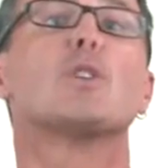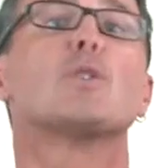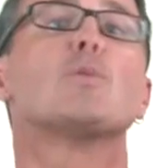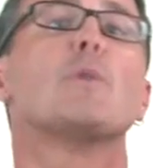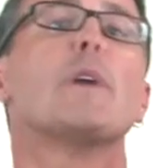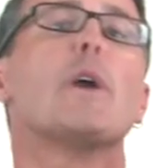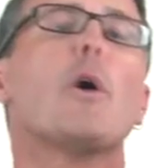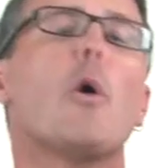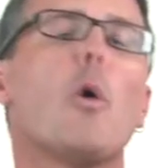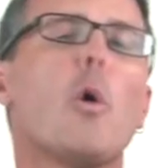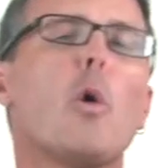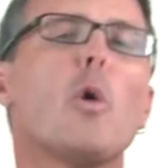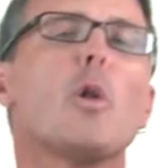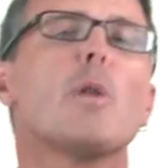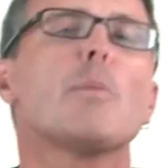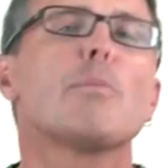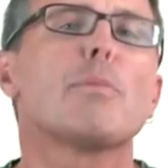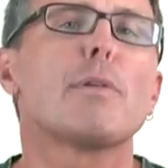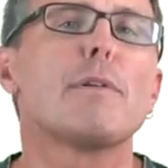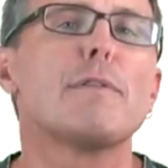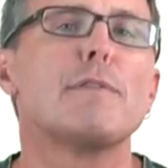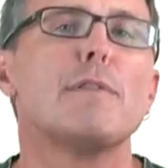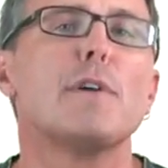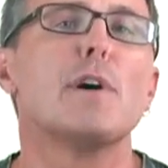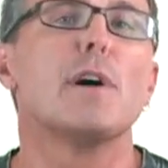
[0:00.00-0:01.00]
we all
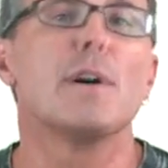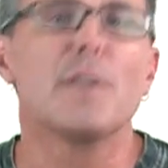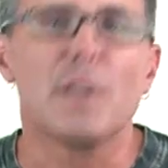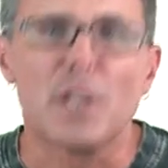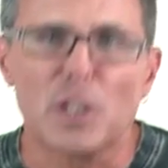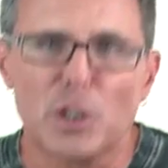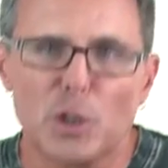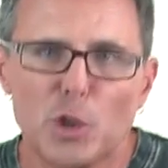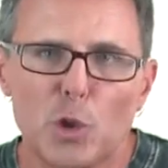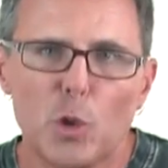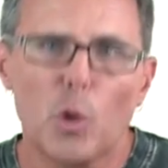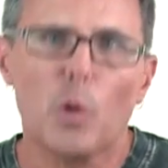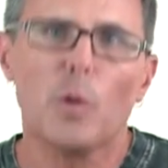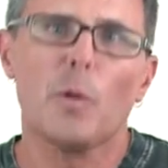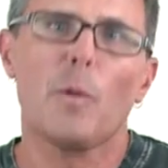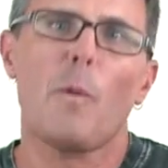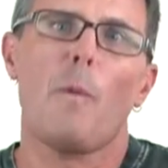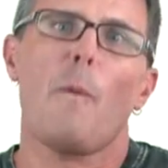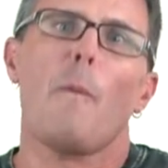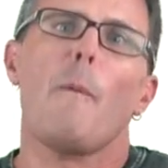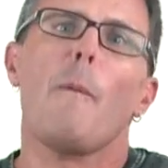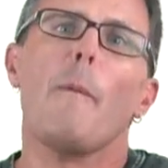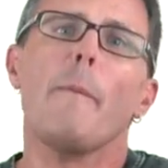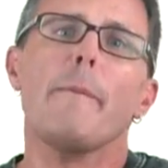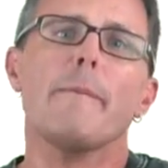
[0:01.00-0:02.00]
prefer the short,
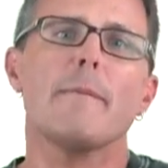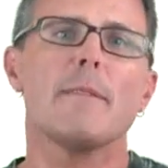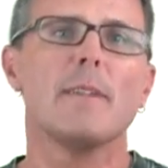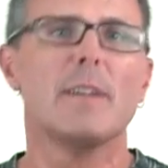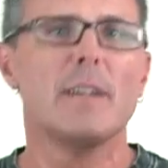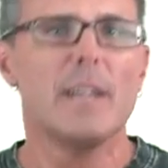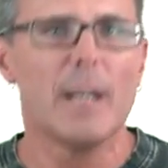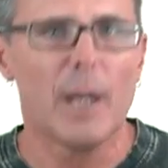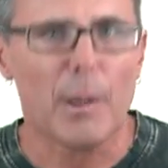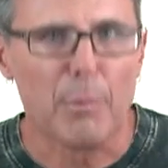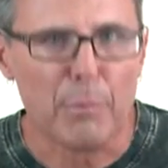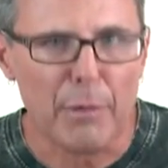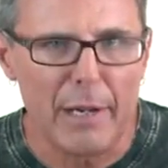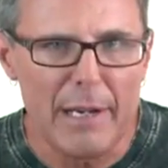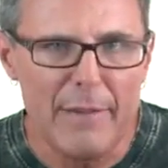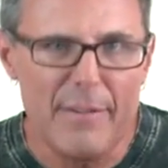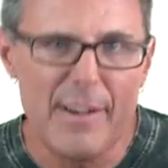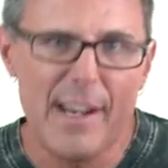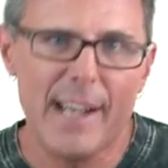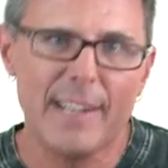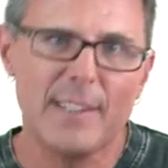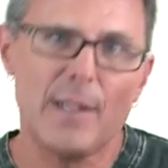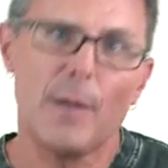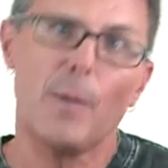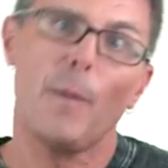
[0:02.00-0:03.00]

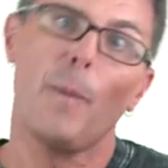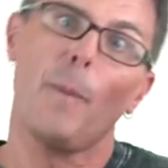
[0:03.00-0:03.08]
abbreviated